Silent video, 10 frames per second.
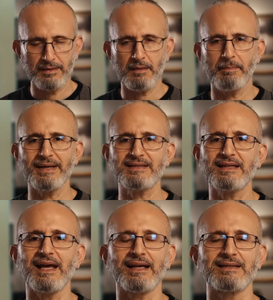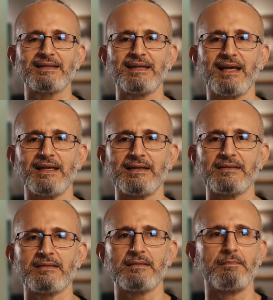the best thing I can say
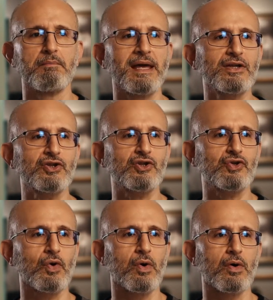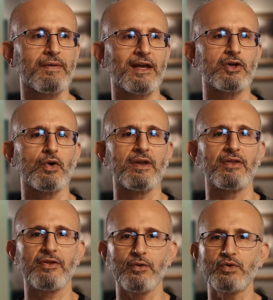is make sure that your
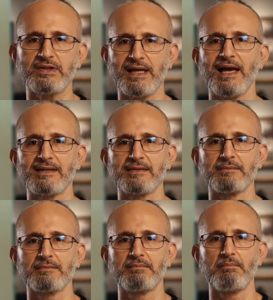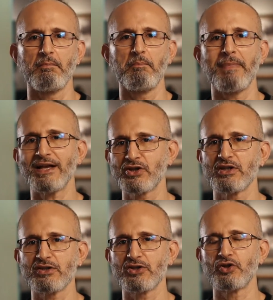enthusiasm
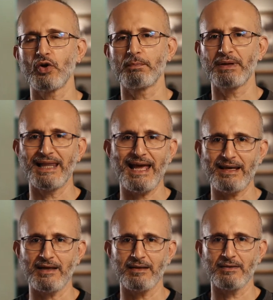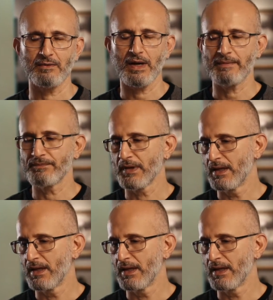matches your planning, right?